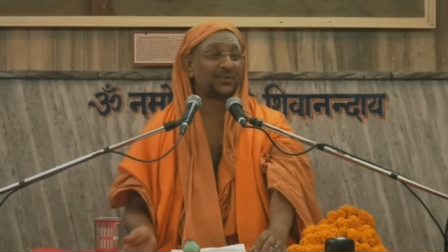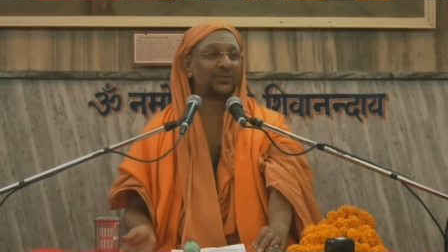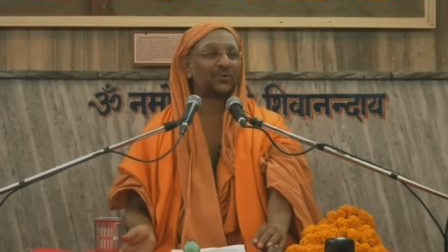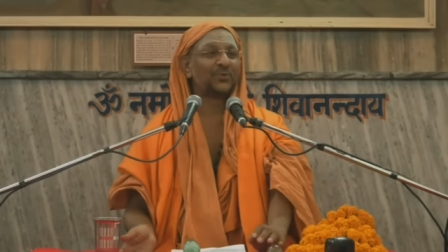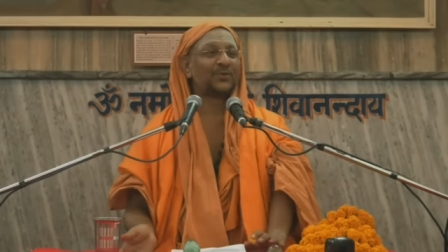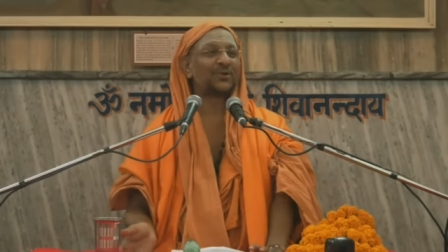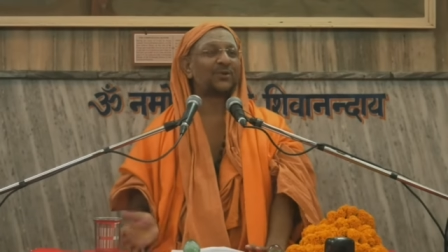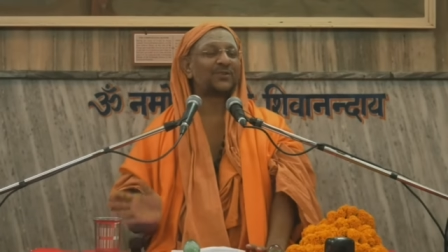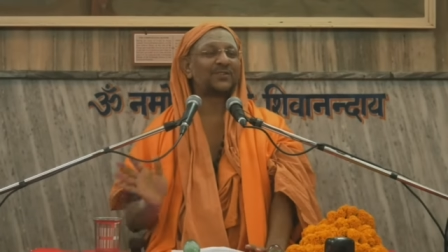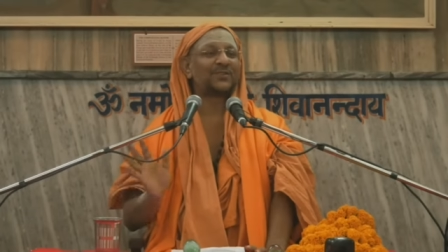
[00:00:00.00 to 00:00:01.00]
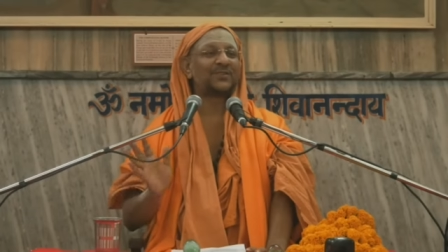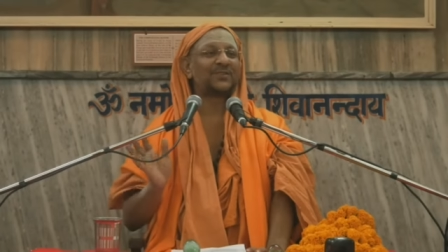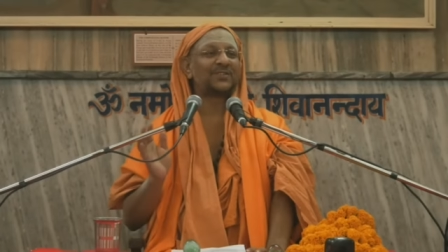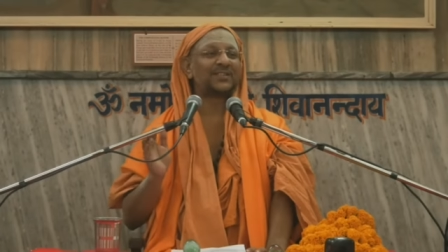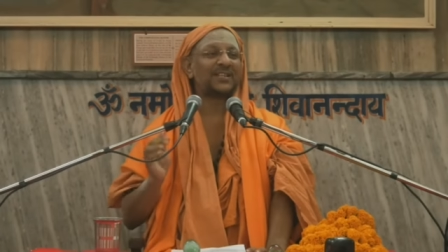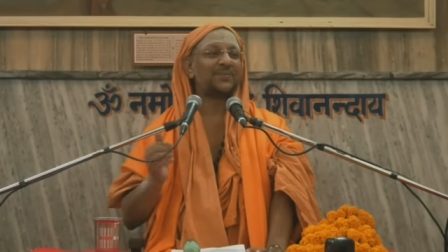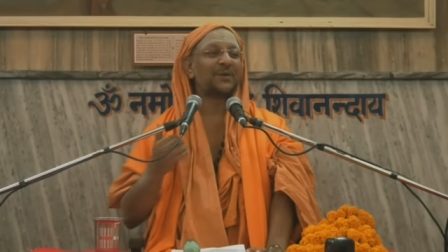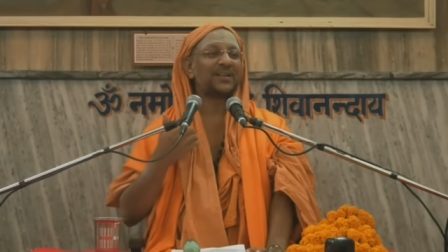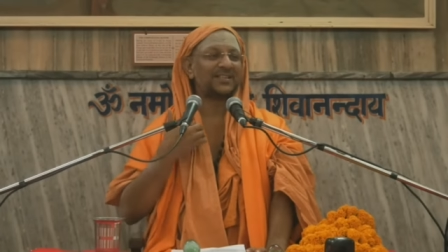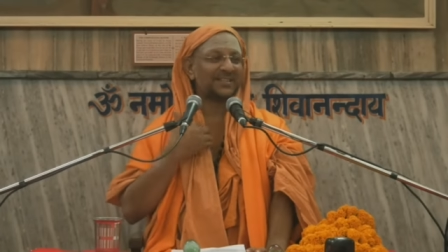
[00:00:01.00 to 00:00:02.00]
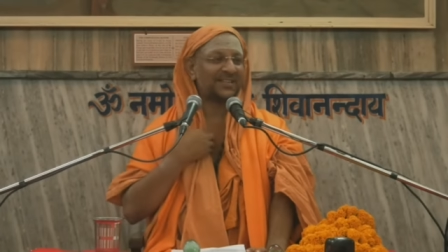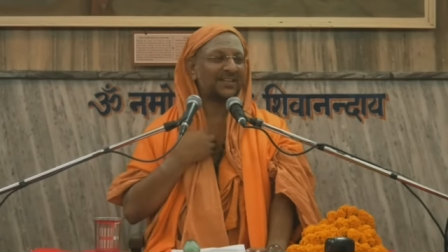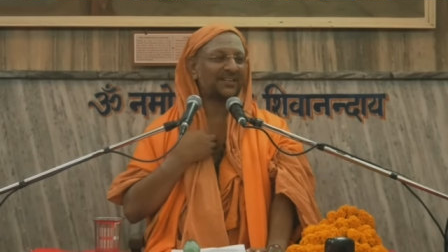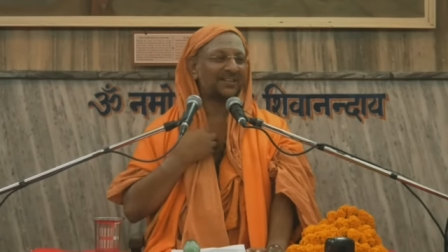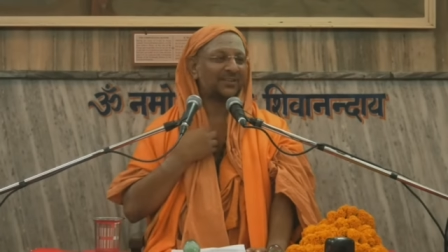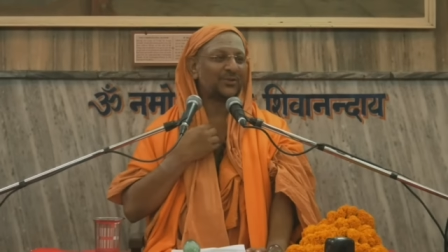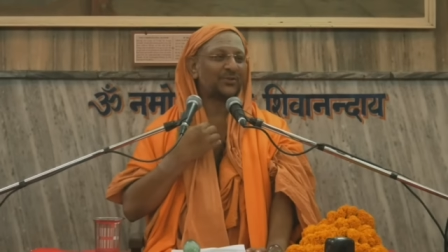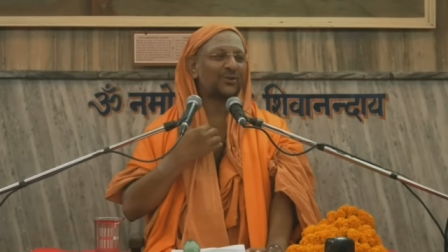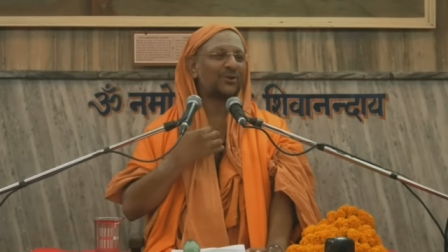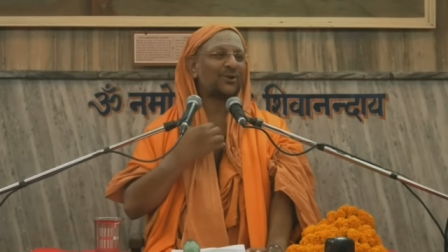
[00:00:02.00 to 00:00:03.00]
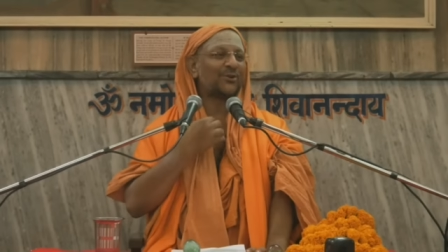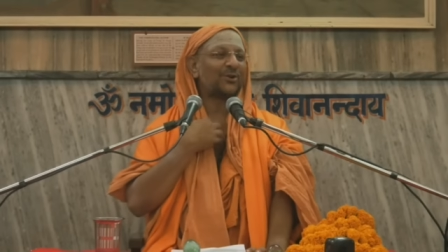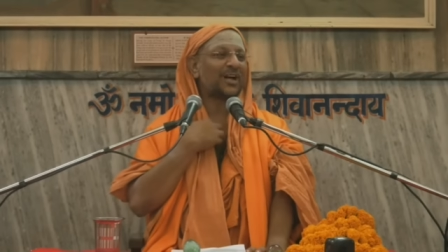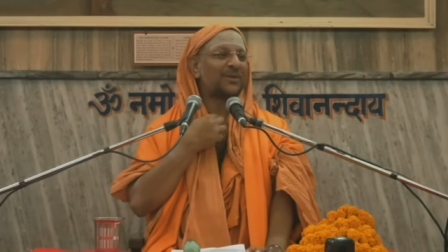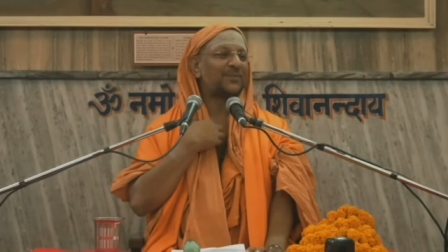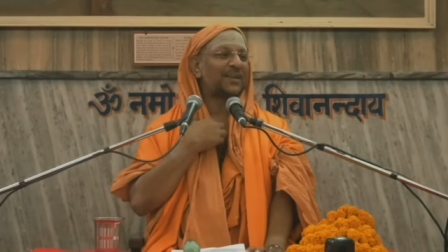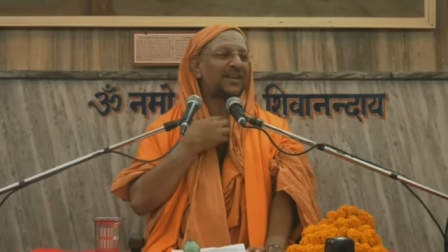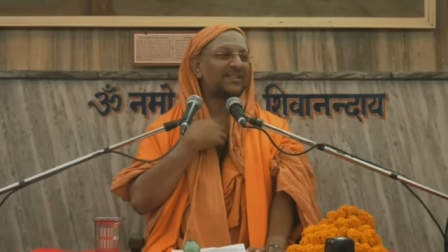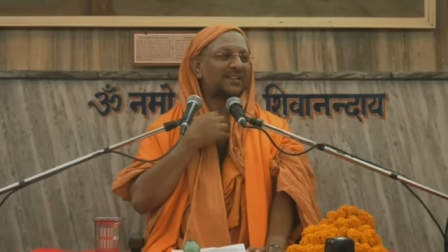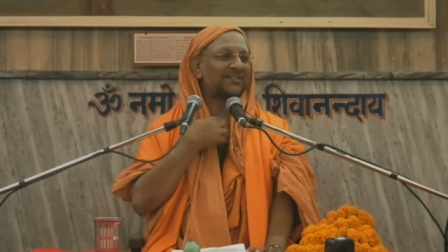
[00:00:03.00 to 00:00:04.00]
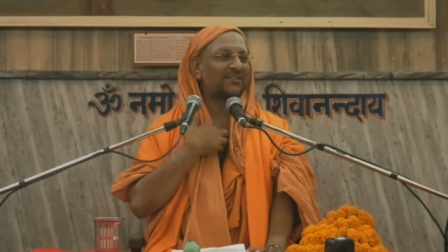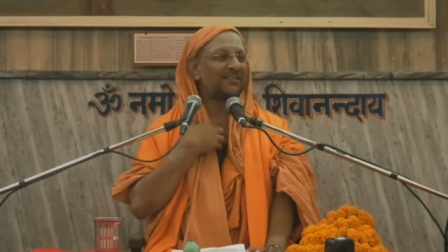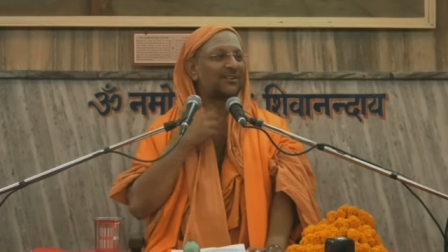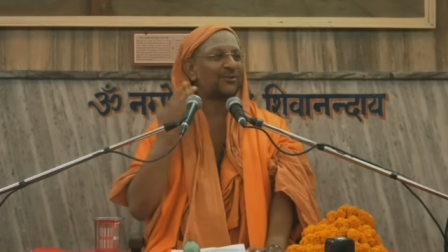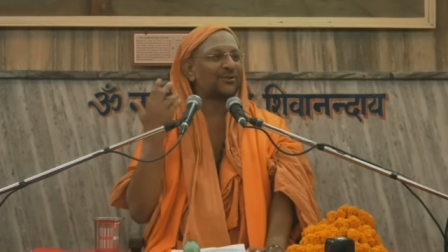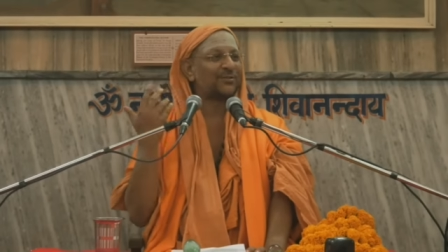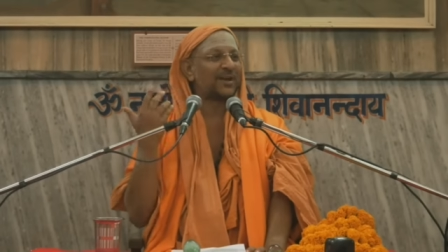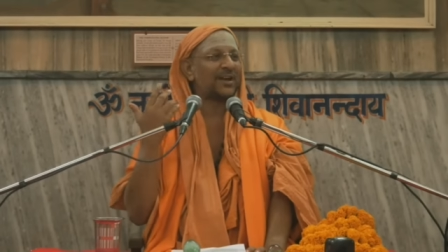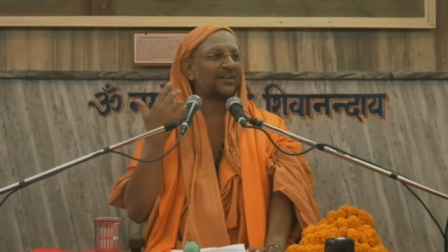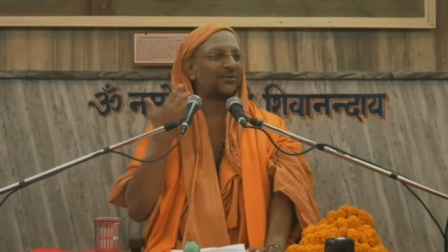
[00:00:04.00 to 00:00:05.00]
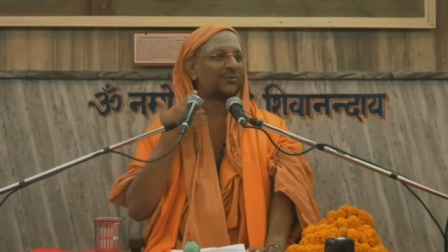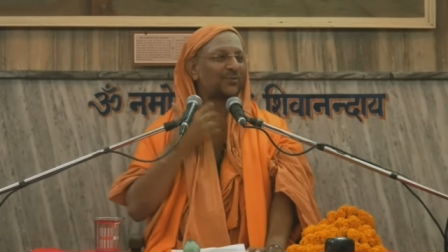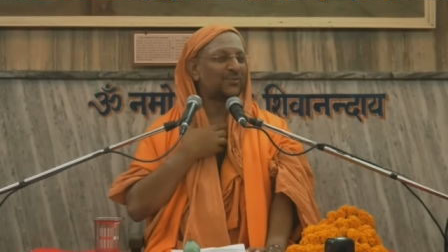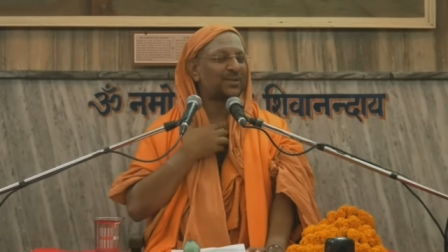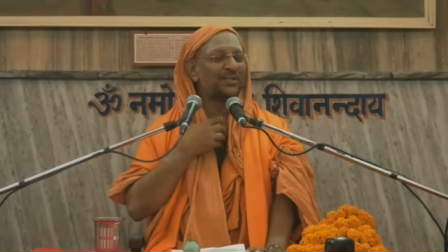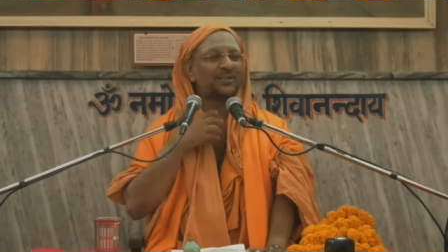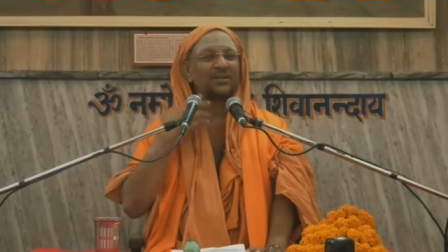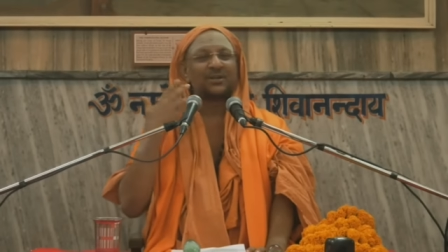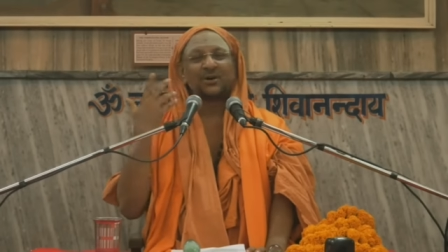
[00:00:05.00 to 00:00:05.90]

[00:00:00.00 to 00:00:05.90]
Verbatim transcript: You will not see my sin. You will not look at me as a girl or man or woman